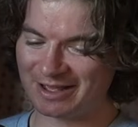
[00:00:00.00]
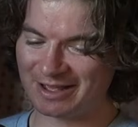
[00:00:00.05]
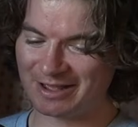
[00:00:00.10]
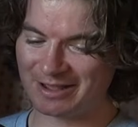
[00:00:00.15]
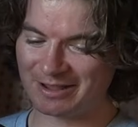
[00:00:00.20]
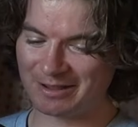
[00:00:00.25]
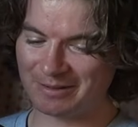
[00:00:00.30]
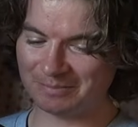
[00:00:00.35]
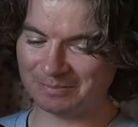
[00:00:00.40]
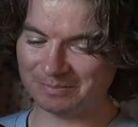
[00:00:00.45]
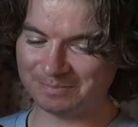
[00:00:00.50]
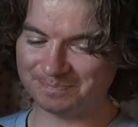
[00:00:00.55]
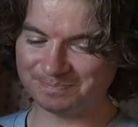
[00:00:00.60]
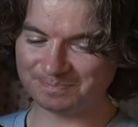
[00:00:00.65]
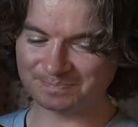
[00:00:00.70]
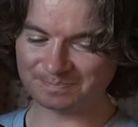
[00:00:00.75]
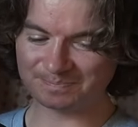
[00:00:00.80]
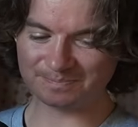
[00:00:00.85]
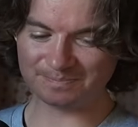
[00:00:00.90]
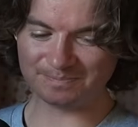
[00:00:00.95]
And
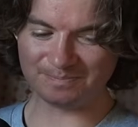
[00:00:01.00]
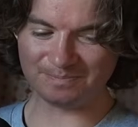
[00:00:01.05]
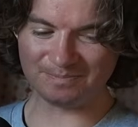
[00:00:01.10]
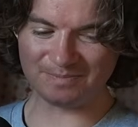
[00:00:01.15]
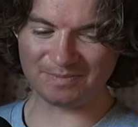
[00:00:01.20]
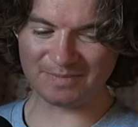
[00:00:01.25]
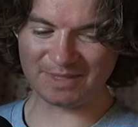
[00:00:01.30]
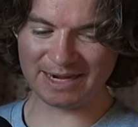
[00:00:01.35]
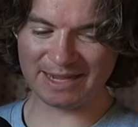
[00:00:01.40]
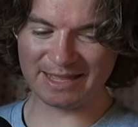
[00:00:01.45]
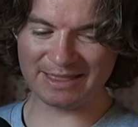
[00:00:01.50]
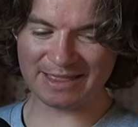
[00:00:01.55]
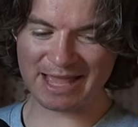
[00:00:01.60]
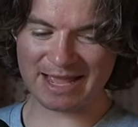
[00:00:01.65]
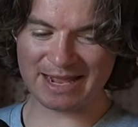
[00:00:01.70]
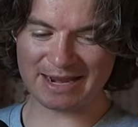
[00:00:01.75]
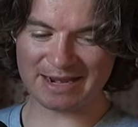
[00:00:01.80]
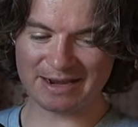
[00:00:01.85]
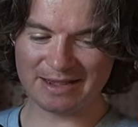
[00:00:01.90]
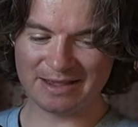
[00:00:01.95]

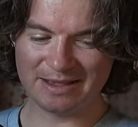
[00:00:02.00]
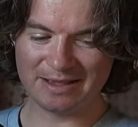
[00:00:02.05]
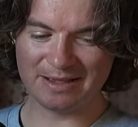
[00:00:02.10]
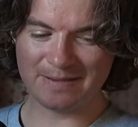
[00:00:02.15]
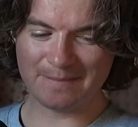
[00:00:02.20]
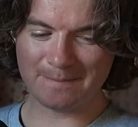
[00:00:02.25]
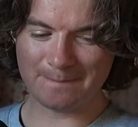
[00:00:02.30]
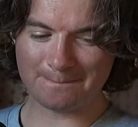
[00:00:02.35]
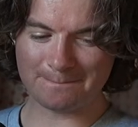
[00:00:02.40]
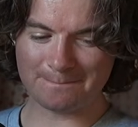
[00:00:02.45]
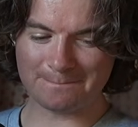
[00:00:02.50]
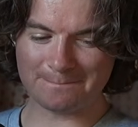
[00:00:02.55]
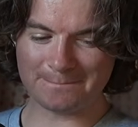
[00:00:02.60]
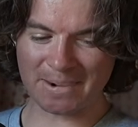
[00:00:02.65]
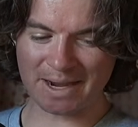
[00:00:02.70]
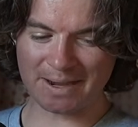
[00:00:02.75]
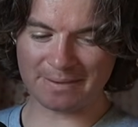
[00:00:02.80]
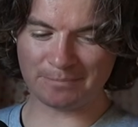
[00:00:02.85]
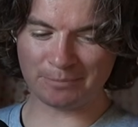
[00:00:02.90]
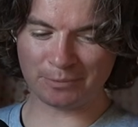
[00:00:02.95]
then
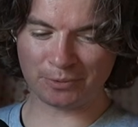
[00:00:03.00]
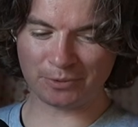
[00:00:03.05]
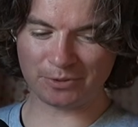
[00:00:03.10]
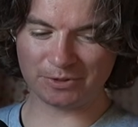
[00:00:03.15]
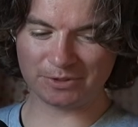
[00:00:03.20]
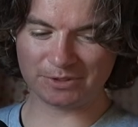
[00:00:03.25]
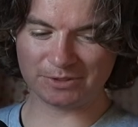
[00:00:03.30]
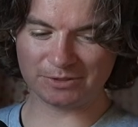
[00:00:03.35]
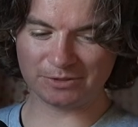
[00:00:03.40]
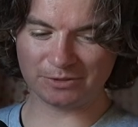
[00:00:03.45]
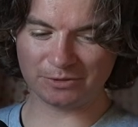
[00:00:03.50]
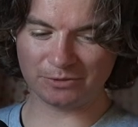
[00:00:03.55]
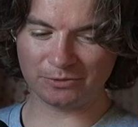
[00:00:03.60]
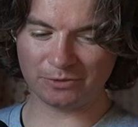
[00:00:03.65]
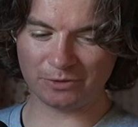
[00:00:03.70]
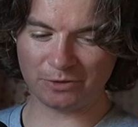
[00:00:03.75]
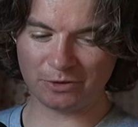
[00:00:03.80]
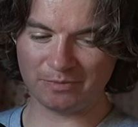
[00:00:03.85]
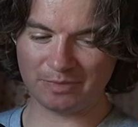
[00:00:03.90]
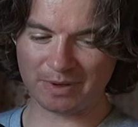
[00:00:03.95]
my
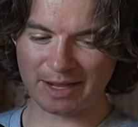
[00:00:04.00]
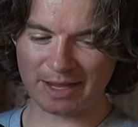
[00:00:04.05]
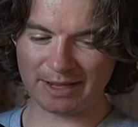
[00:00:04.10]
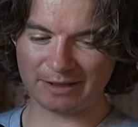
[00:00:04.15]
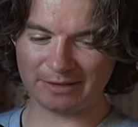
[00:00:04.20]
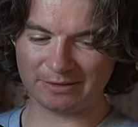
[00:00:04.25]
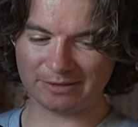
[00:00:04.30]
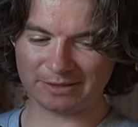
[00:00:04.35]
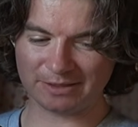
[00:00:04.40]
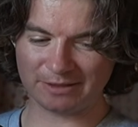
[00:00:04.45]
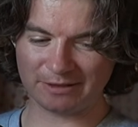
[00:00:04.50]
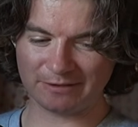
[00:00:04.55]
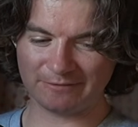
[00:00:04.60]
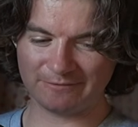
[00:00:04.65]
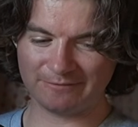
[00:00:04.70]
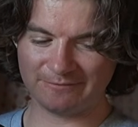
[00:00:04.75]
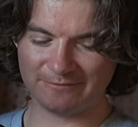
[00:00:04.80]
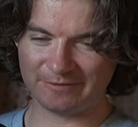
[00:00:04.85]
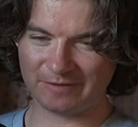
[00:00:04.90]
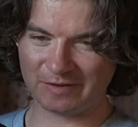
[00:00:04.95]
personal road bike is a
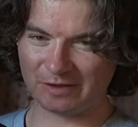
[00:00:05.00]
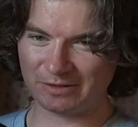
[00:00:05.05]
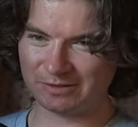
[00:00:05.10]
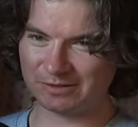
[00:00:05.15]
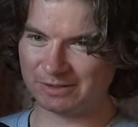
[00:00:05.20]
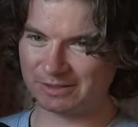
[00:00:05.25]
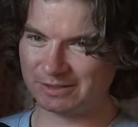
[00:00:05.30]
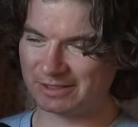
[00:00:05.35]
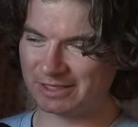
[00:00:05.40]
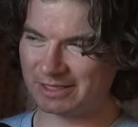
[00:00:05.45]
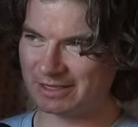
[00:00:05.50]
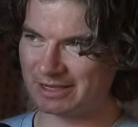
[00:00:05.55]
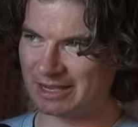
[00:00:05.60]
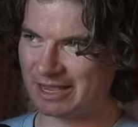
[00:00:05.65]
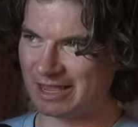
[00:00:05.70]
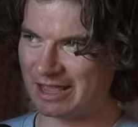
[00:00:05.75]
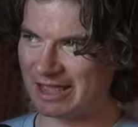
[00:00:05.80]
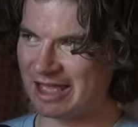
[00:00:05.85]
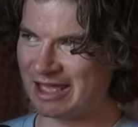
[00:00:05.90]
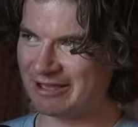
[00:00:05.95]
Felt
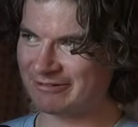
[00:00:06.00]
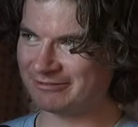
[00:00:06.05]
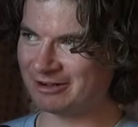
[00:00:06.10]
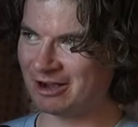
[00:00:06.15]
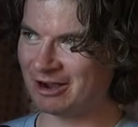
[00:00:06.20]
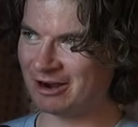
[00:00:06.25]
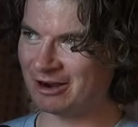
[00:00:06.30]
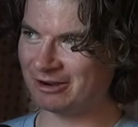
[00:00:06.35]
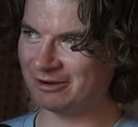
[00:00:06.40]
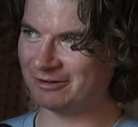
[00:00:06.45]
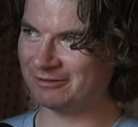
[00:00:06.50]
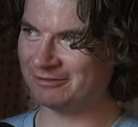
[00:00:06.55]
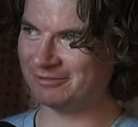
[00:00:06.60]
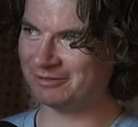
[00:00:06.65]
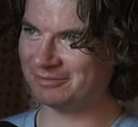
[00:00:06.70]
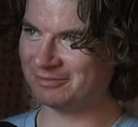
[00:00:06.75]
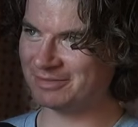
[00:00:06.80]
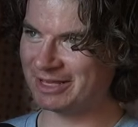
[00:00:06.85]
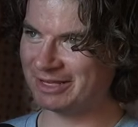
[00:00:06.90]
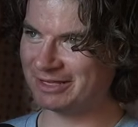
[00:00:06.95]
FR
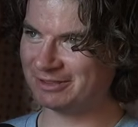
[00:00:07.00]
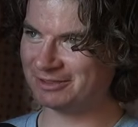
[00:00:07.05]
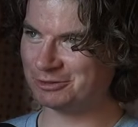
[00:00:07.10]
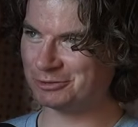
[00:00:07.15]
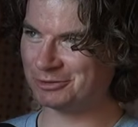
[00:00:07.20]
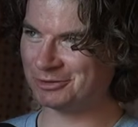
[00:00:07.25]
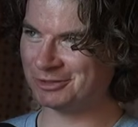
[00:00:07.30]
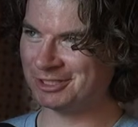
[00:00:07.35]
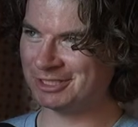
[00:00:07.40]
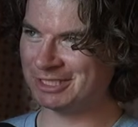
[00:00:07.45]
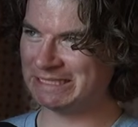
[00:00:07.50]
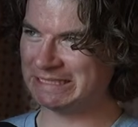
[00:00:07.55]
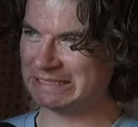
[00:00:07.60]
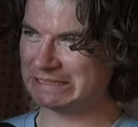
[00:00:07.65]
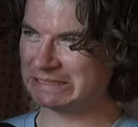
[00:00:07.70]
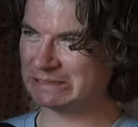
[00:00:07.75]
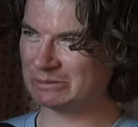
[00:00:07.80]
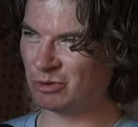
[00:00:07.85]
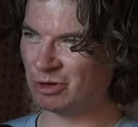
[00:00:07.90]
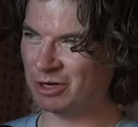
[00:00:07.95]
from like
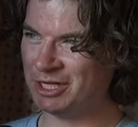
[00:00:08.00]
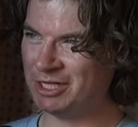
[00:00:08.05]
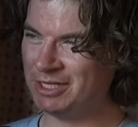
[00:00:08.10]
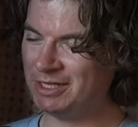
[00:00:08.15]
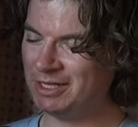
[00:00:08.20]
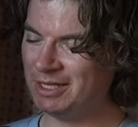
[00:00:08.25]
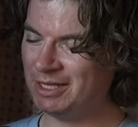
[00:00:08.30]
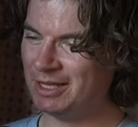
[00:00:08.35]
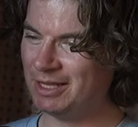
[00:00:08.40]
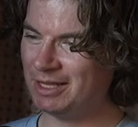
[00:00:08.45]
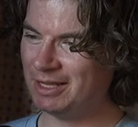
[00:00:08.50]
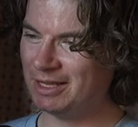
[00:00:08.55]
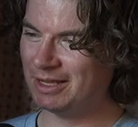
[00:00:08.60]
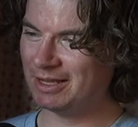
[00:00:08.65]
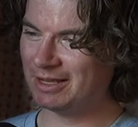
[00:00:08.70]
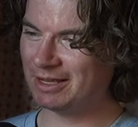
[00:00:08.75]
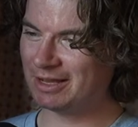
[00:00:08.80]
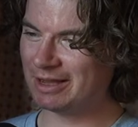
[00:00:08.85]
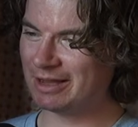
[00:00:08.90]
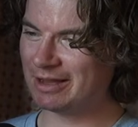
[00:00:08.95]
2020,
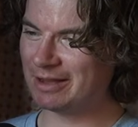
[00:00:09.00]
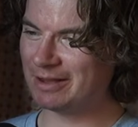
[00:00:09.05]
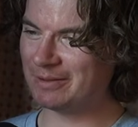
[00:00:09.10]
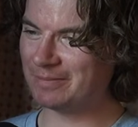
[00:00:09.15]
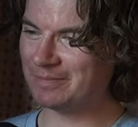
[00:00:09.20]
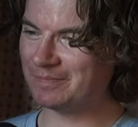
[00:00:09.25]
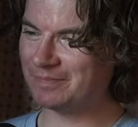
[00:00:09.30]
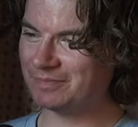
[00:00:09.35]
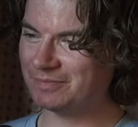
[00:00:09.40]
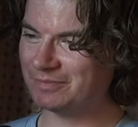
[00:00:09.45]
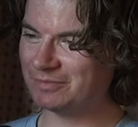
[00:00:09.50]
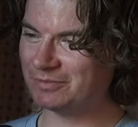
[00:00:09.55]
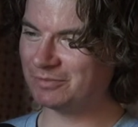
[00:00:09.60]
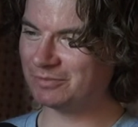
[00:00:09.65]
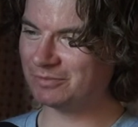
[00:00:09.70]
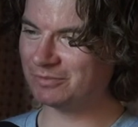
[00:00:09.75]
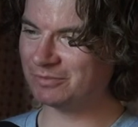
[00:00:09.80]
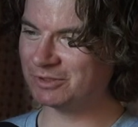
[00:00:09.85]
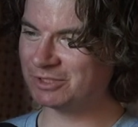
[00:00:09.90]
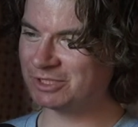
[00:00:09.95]
um,
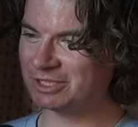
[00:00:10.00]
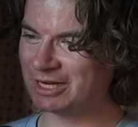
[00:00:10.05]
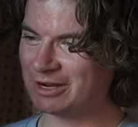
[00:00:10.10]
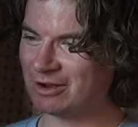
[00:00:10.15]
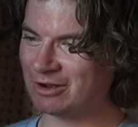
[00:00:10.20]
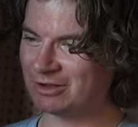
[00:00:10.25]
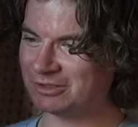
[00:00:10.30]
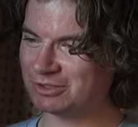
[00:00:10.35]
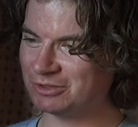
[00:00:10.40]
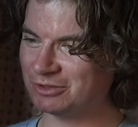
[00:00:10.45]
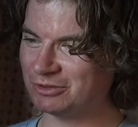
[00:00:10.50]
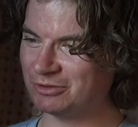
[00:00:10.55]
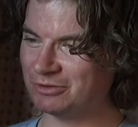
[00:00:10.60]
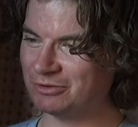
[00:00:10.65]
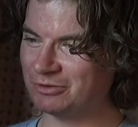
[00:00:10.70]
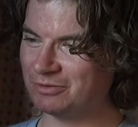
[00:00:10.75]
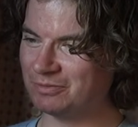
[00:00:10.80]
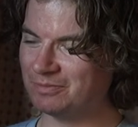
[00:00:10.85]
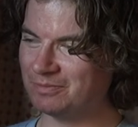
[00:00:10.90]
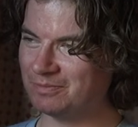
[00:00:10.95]
which I
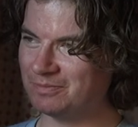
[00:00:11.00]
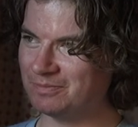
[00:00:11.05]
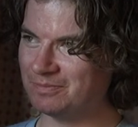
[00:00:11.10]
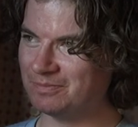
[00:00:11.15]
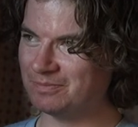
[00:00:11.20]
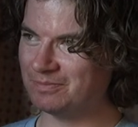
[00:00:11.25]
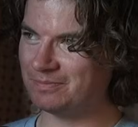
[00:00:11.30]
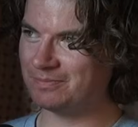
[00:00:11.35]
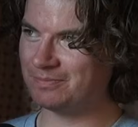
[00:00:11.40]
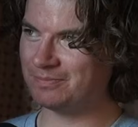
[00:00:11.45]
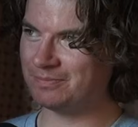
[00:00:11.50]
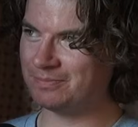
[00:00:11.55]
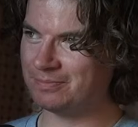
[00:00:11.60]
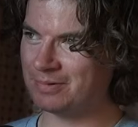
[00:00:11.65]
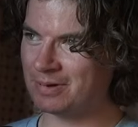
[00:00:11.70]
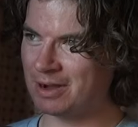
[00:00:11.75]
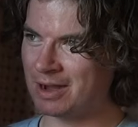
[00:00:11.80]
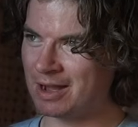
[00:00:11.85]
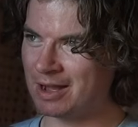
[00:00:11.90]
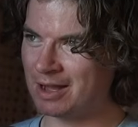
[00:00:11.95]
also
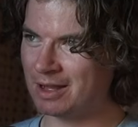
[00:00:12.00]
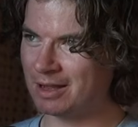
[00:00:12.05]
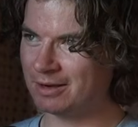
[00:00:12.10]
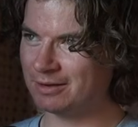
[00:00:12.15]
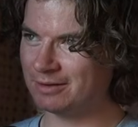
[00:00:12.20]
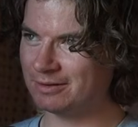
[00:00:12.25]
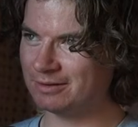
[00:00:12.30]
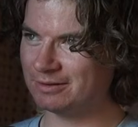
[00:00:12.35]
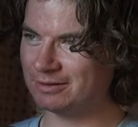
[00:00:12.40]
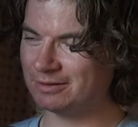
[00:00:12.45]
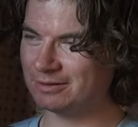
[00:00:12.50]
bought